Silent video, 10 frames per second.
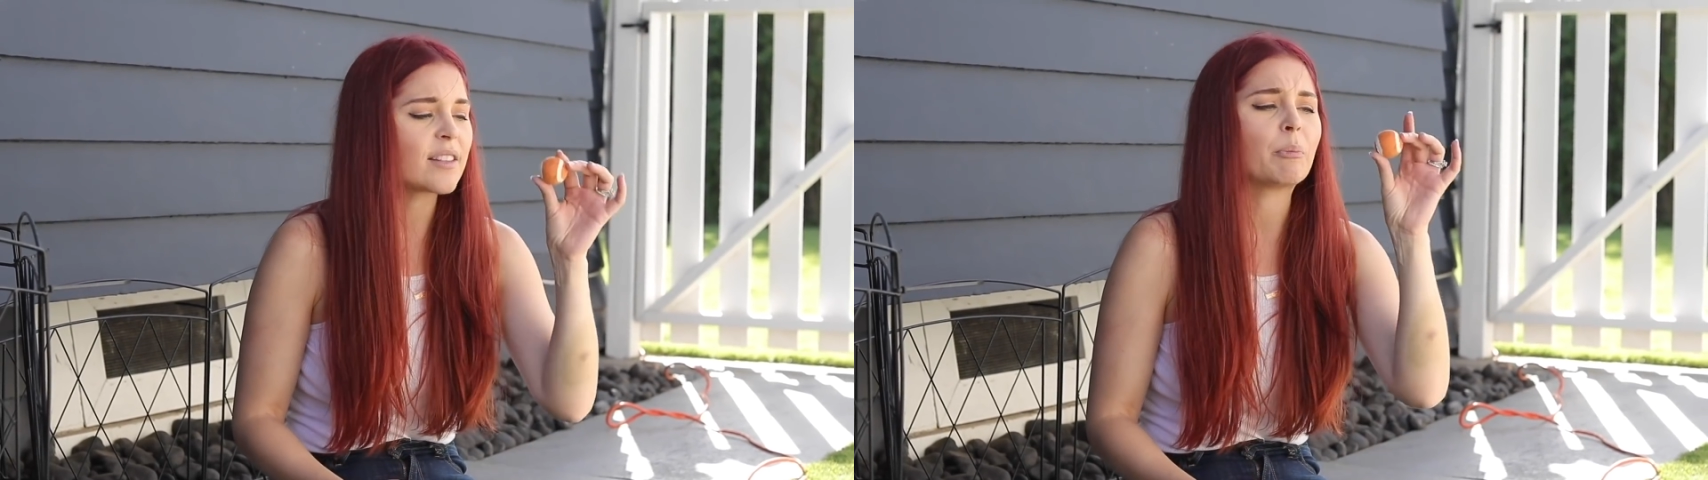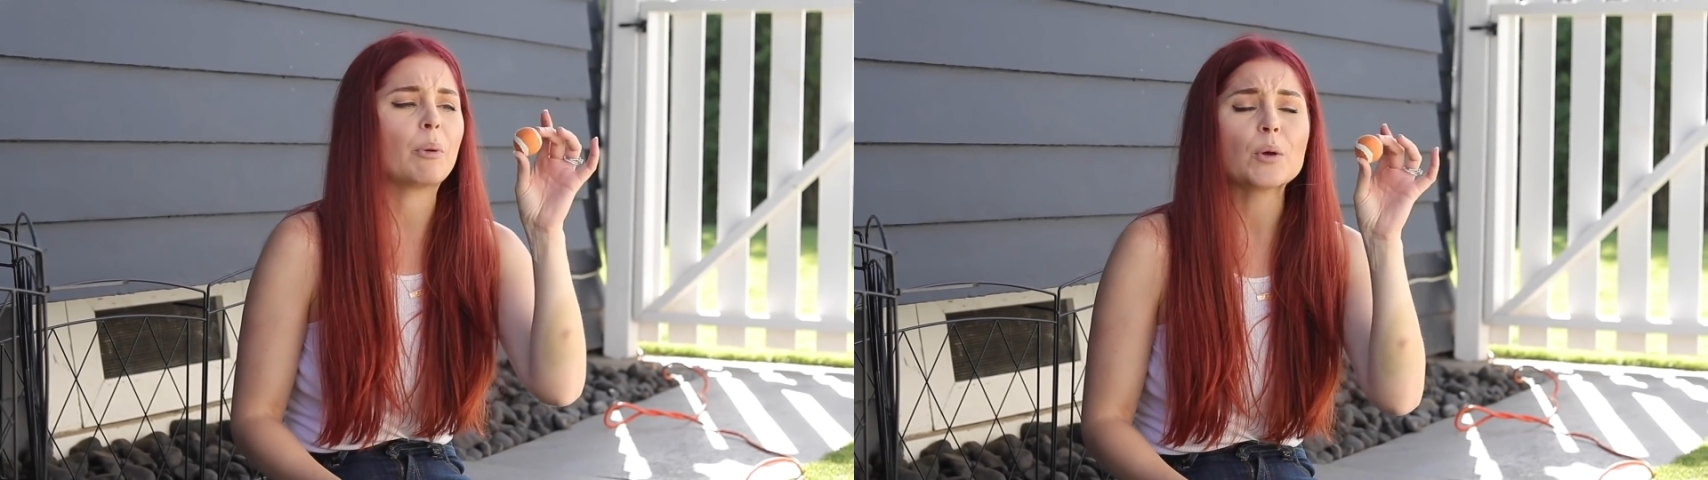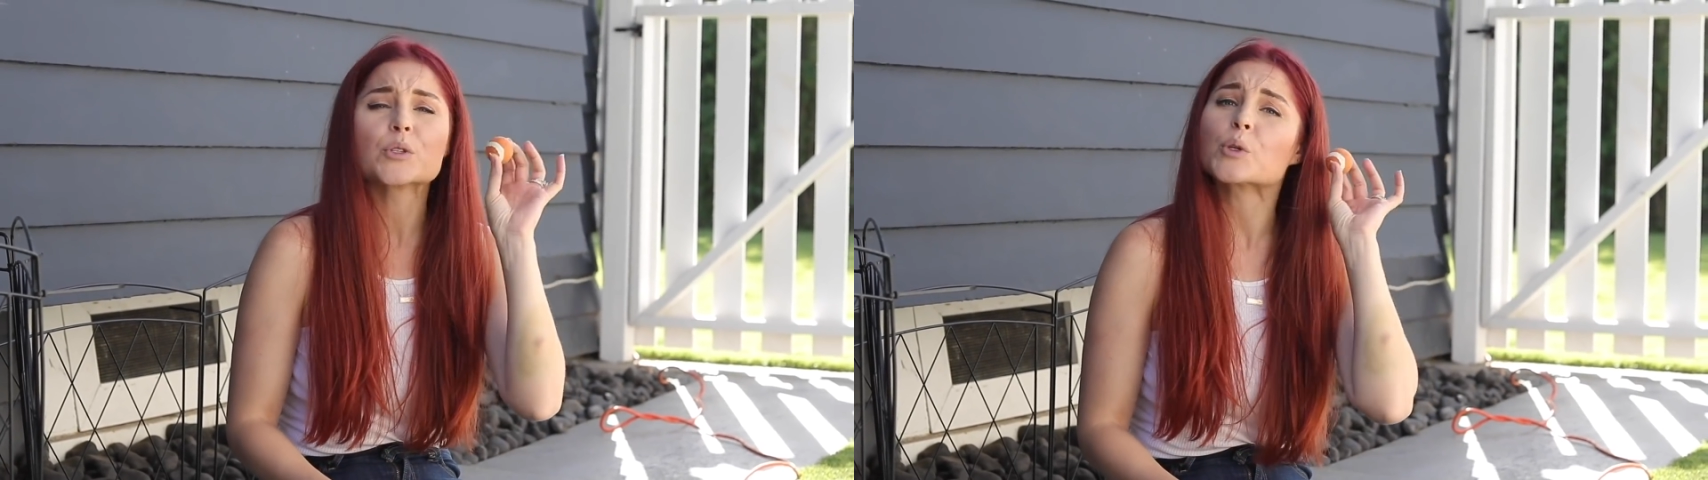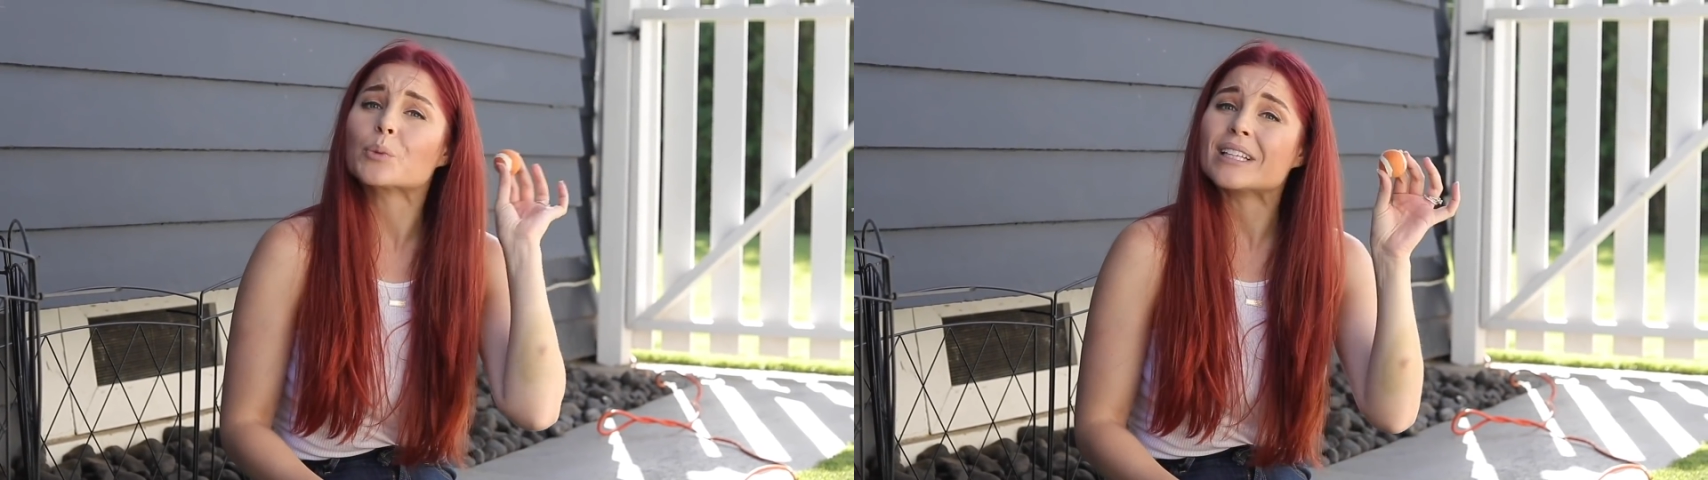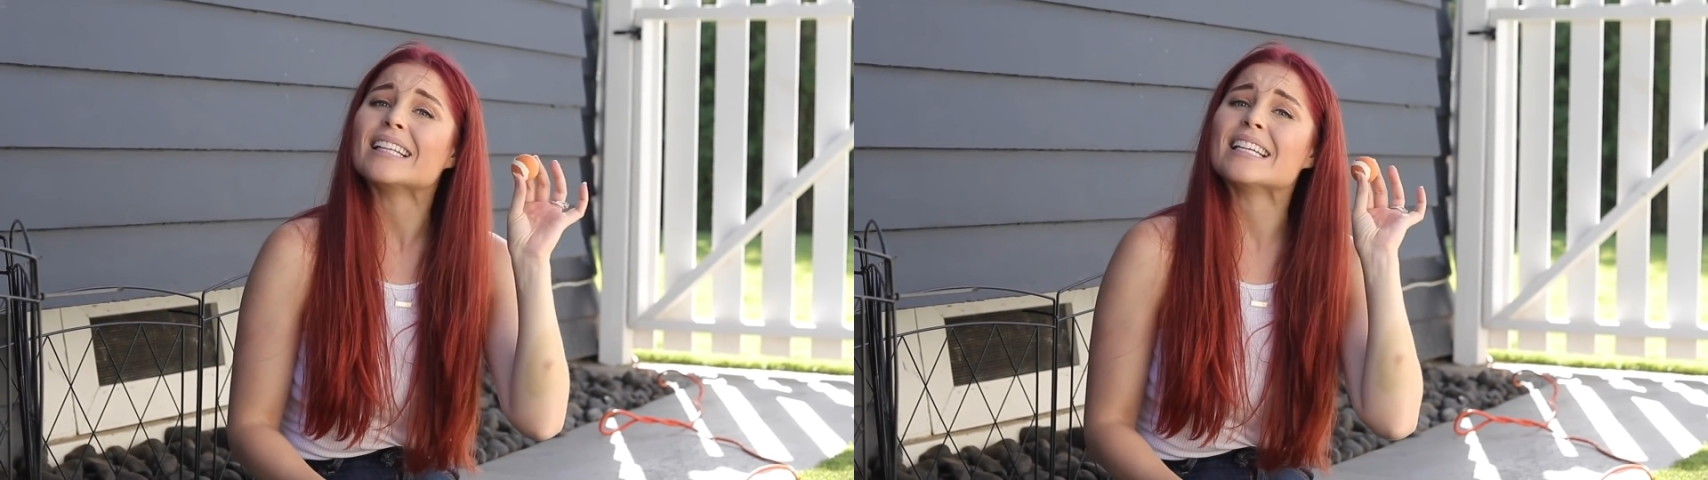that the balls are
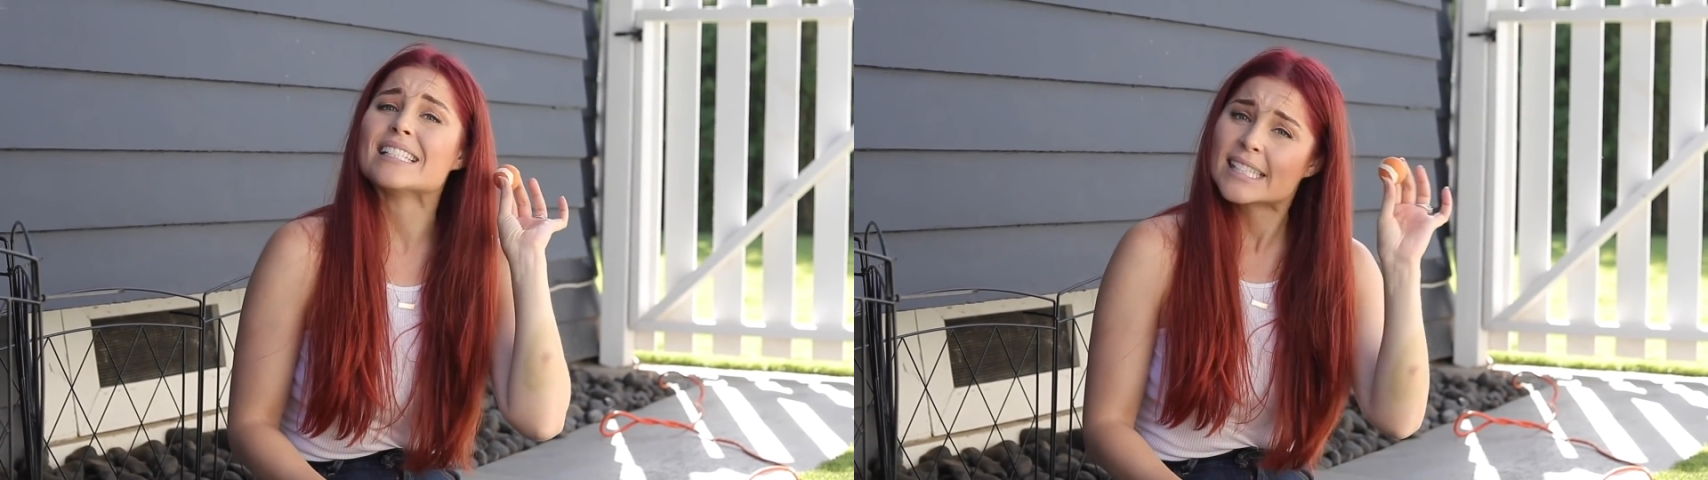really